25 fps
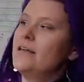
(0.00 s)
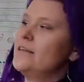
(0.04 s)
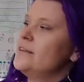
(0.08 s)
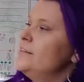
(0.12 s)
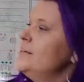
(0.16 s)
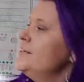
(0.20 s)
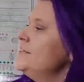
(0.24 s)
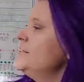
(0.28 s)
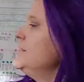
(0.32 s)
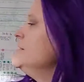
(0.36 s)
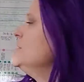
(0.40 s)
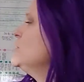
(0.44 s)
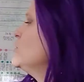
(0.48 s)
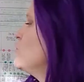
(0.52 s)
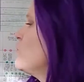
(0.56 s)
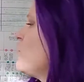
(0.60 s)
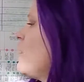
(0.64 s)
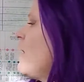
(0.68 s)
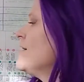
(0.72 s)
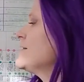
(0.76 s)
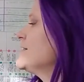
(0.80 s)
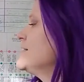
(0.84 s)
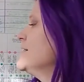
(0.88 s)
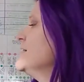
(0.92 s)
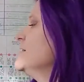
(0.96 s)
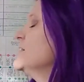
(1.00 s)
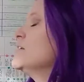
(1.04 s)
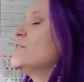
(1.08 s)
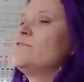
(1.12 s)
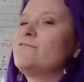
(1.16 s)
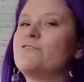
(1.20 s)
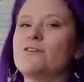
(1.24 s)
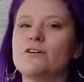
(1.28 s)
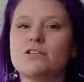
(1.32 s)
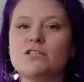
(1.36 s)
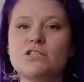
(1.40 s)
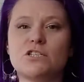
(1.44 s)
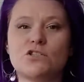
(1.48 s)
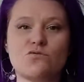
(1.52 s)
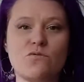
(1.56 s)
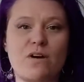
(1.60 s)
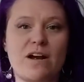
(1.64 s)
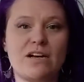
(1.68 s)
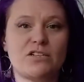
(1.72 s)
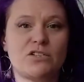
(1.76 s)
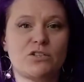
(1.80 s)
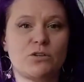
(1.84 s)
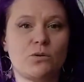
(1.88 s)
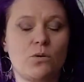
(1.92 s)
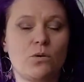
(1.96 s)
This is crossing the first
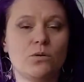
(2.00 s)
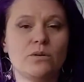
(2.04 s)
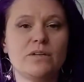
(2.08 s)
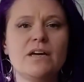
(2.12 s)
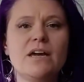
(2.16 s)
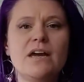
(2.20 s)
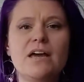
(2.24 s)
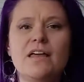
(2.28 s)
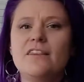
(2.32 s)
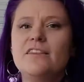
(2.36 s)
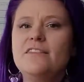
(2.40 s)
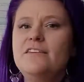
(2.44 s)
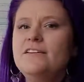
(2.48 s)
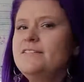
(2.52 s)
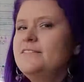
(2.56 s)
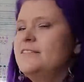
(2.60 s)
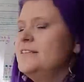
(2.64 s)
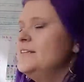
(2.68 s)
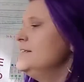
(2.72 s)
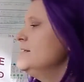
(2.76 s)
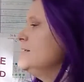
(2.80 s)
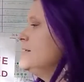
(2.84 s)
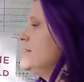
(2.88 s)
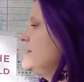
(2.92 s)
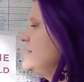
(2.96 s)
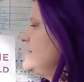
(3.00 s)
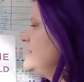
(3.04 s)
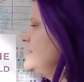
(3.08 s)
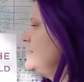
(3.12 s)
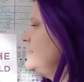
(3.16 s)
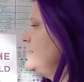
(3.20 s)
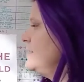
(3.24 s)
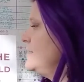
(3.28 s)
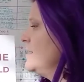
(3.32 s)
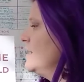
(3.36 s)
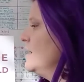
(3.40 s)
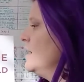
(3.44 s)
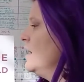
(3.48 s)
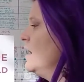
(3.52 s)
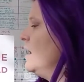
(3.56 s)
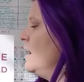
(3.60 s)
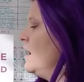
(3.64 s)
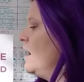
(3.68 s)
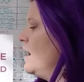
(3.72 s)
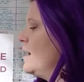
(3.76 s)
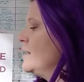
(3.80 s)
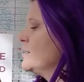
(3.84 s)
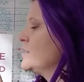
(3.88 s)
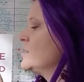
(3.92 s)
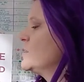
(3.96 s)
threshold. This is the
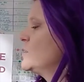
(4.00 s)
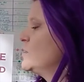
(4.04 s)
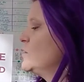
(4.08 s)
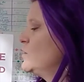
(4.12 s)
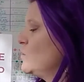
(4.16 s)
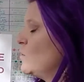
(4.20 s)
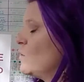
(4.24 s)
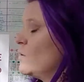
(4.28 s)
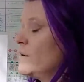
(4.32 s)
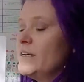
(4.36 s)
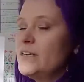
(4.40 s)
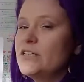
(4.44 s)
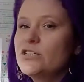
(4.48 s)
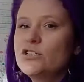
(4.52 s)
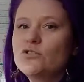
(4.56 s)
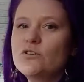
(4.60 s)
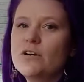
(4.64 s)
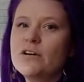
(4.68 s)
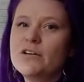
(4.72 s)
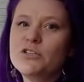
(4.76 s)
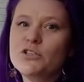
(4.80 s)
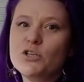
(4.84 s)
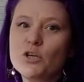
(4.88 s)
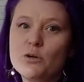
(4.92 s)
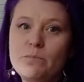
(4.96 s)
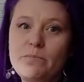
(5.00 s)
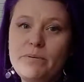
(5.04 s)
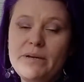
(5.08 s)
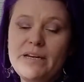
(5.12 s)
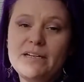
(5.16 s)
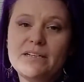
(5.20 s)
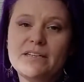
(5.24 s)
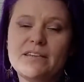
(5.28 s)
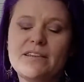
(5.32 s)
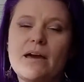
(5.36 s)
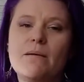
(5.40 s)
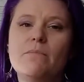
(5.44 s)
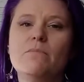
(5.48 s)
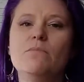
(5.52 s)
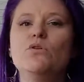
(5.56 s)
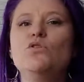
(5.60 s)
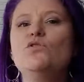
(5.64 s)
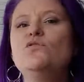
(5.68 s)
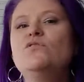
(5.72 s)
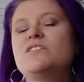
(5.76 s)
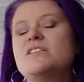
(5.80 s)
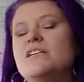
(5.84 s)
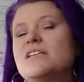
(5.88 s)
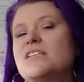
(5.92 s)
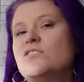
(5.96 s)
story structure beat that
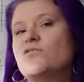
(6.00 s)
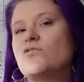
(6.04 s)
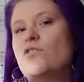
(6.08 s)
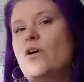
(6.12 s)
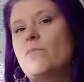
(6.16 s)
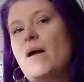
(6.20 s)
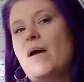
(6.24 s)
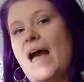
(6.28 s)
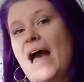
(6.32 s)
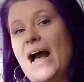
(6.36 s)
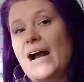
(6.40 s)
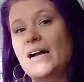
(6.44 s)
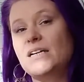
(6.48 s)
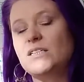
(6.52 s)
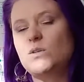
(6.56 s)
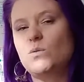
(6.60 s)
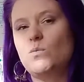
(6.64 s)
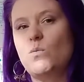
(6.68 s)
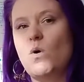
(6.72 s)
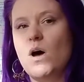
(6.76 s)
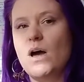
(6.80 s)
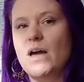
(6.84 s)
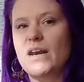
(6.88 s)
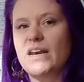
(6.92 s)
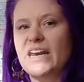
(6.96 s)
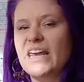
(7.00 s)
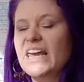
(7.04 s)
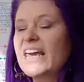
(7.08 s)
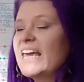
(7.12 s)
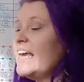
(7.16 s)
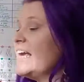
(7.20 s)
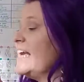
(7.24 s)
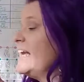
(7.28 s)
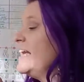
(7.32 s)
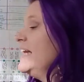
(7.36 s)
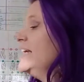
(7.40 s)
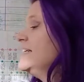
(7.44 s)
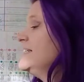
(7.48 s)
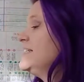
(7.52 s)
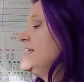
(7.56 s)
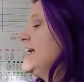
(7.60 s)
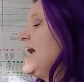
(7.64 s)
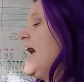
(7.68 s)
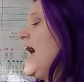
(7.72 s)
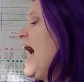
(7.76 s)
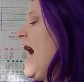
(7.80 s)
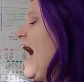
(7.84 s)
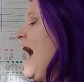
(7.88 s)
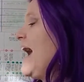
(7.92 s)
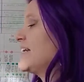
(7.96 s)
moves us from Act 1 into
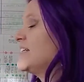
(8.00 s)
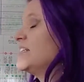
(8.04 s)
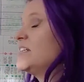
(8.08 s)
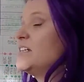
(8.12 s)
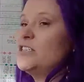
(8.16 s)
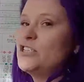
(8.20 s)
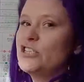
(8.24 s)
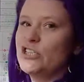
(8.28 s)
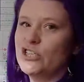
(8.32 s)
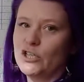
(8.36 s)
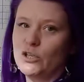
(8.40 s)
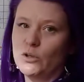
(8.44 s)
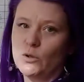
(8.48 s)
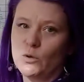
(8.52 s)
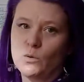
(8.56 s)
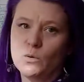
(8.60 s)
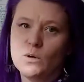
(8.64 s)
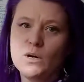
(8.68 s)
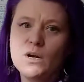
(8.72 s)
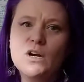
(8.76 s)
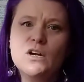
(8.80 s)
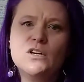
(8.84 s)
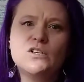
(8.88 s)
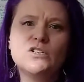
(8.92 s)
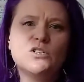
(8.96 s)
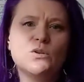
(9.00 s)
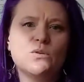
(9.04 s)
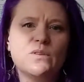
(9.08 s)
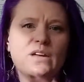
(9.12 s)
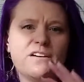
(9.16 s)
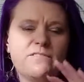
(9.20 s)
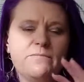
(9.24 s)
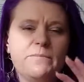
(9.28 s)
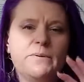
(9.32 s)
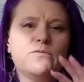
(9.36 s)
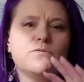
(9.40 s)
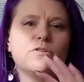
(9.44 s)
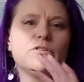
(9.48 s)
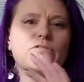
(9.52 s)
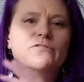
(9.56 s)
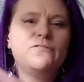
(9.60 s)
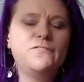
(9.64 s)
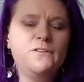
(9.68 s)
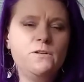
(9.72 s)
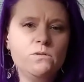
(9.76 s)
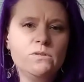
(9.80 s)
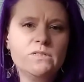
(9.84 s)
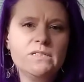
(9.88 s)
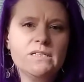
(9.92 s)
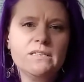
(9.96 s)
Act 2. So they've been
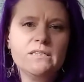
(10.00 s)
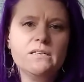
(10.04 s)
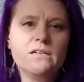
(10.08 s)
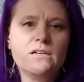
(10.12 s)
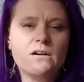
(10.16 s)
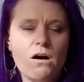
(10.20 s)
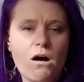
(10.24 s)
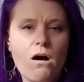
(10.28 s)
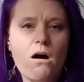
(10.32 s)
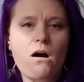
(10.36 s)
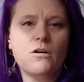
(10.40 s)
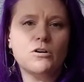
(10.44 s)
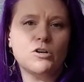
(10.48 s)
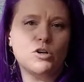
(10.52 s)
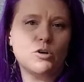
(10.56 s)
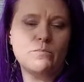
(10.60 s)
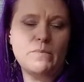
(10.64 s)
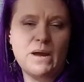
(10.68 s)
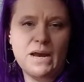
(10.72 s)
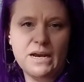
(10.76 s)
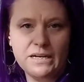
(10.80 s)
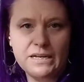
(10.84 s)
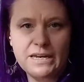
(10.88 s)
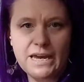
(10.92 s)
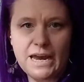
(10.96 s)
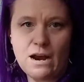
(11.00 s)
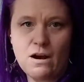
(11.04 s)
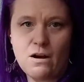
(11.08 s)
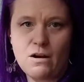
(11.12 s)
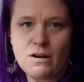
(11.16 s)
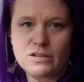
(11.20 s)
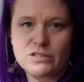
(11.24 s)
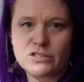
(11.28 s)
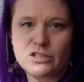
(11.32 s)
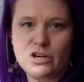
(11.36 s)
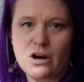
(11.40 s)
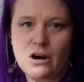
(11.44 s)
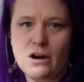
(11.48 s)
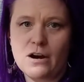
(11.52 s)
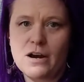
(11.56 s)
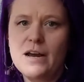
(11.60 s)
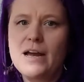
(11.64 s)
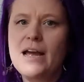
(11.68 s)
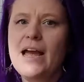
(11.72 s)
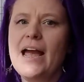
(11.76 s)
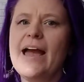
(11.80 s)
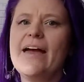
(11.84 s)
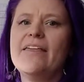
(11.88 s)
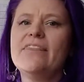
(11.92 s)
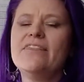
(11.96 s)
refusing the call, your main character,
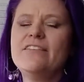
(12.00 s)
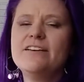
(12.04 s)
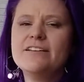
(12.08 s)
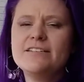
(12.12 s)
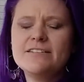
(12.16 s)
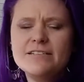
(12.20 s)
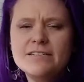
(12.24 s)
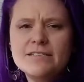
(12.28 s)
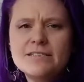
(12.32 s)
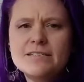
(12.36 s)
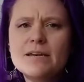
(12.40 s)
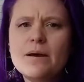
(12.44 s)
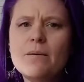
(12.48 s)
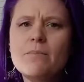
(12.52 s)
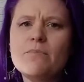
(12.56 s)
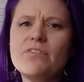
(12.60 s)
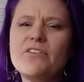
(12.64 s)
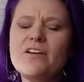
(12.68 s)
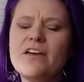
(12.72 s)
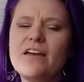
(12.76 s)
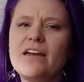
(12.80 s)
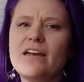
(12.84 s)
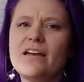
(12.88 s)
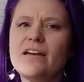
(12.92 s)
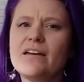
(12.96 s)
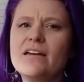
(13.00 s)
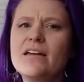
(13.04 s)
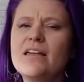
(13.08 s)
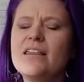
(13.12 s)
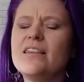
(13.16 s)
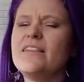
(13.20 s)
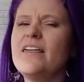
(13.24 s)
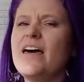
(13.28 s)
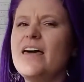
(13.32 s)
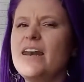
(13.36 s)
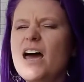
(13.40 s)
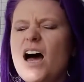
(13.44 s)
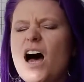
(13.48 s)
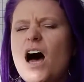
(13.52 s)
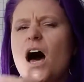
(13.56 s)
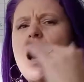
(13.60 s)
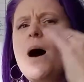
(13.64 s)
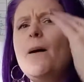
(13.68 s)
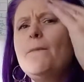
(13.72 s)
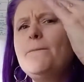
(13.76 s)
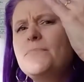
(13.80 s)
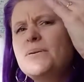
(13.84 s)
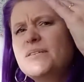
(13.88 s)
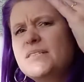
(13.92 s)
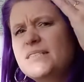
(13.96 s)
and this is something that
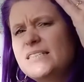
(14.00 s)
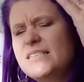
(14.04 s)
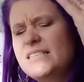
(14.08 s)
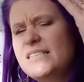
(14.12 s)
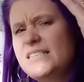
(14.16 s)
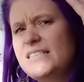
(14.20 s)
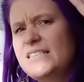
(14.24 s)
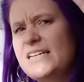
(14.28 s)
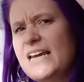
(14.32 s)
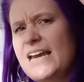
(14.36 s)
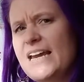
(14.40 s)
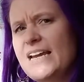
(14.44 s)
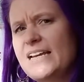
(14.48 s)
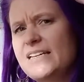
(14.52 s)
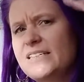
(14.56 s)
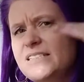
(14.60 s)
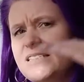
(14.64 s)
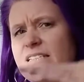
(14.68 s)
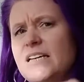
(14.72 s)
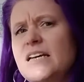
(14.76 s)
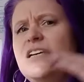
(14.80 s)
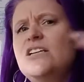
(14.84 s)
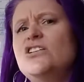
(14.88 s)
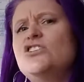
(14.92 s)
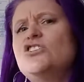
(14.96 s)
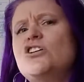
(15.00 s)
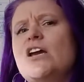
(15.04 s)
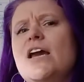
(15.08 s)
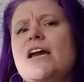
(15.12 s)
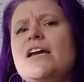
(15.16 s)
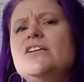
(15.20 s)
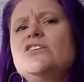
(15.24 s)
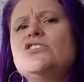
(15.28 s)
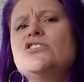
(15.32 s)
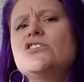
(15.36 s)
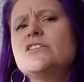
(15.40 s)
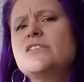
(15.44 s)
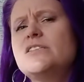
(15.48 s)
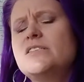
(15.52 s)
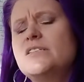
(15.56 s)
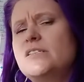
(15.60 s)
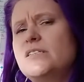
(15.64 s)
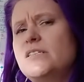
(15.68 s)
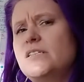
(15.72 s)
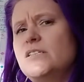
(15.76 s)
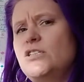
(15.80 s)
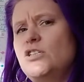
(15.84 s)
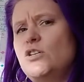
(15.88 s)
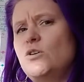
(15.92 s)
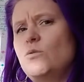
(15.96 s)
ups the stakes, changes the
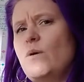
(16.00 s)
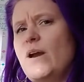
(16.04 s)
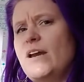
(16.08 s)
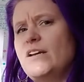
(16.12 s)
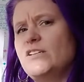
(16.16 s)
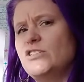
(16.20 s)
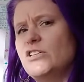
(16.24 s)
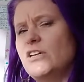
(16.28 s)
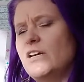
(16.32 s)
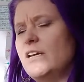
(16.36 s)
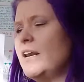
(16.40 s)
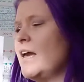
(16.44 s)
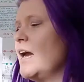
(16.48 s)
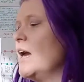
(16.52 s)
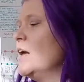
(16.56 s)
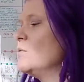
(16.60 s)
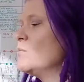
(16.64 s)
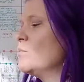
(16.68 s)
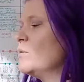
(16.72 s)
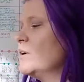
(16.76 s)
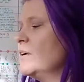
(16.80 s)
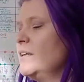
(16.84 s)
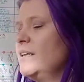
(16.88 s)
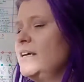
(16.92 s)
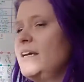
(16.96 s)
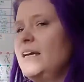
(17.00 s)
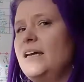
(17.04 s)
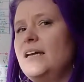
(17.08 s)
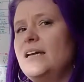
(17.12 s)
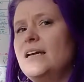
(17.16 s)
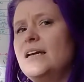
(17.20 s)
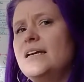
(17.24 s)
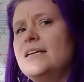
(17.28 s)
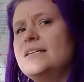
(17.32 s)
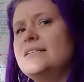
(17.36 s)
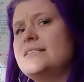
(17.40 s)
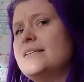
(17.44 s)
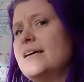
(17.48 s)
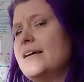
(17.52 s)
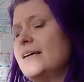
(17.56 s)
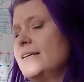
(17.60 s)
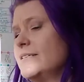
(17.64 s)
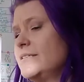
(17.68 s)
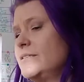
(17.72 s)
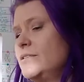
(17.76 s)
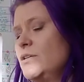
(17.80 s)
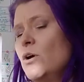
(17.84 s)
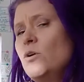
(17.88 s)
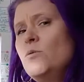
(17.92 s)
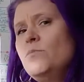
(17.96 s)
situation, and really
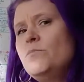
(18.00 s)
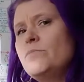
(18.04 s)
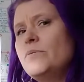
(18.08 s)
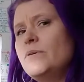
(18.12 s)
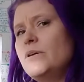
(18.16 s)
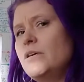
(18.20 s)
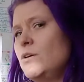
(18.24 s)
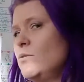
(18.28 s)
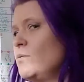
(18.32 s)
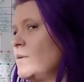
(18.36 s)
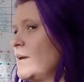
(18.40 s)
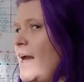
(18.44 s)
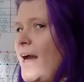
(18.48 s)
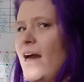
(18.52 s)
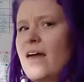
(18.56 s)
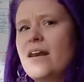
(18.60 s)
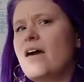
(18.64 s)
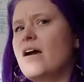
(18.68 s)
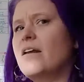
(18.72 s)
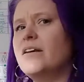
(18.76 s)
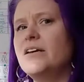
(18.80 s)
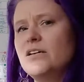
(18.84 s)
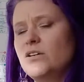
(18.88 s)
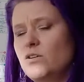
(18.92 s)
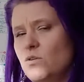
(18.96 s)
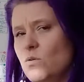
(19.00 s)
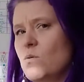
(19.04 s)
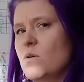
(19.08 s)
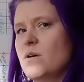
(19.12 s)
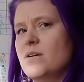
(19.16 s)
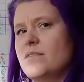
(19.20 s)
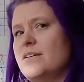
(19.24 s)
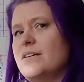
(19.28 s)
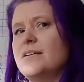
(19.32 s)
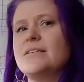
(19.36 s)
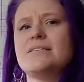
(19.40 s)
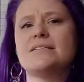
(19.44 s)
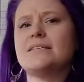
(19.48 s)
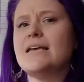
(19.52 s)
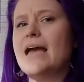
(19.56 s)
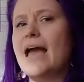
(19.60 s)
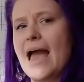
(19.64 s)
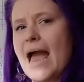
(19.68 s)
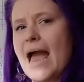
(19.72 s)
says, nope, you cannot ignore this